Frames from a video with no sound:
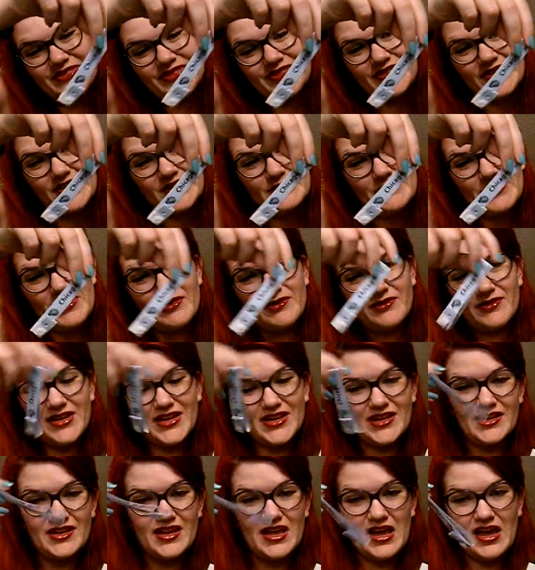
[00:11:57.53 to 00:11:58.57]
from
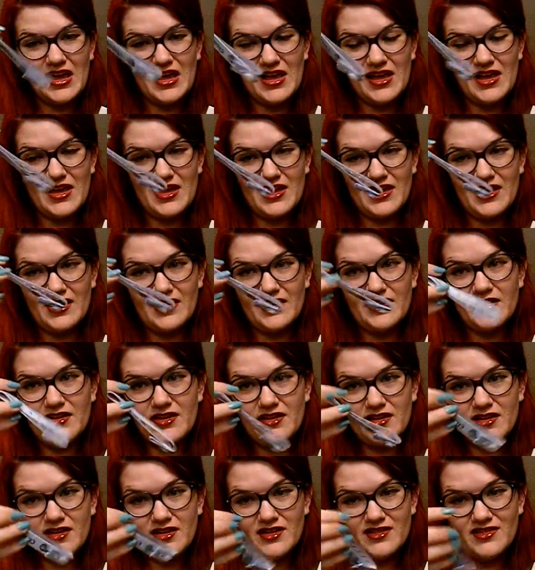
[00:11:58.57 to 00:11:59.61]
when
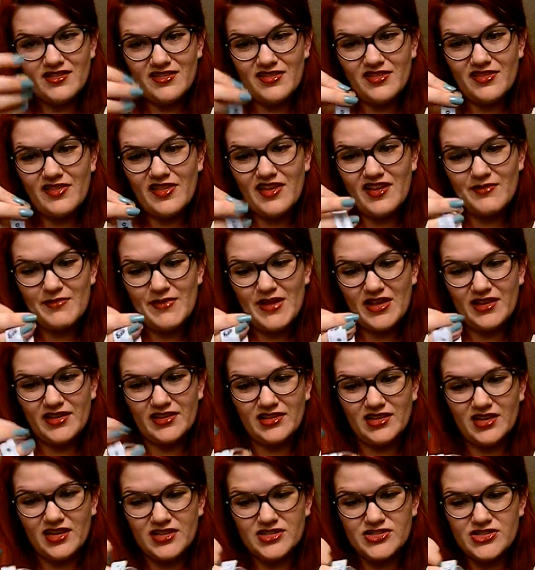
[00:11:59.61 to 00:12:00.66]
this is like my good luck